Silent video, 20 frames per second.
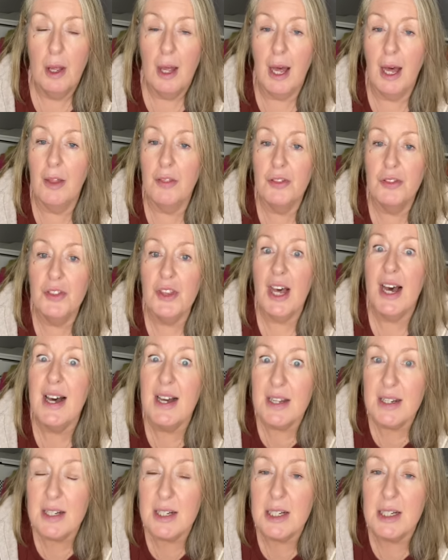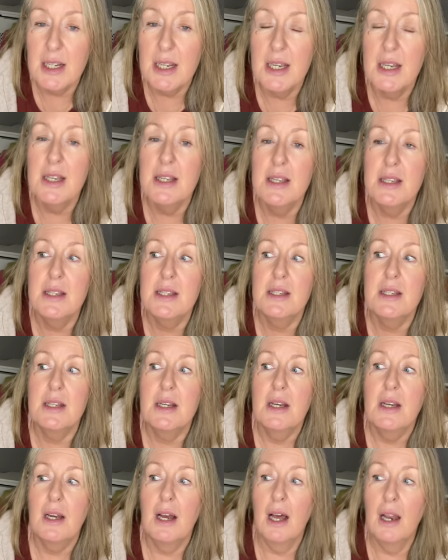And that is
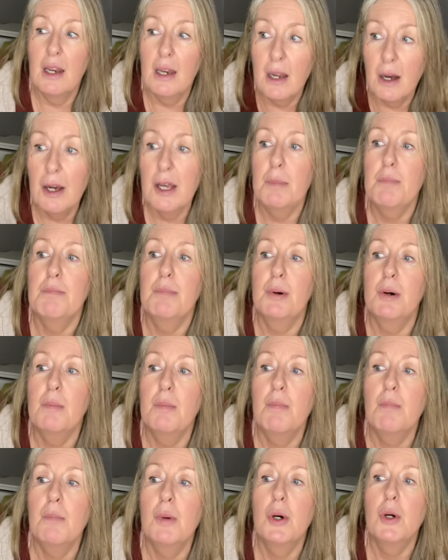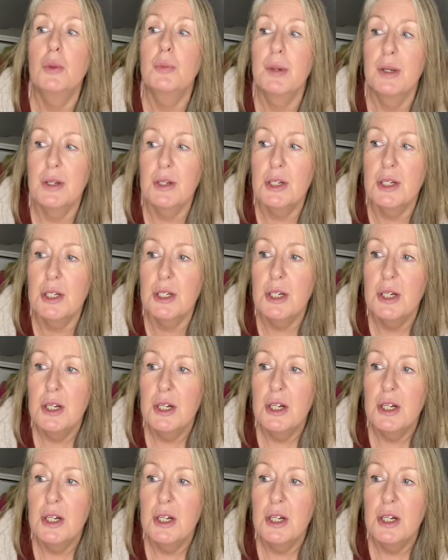a light bulb moment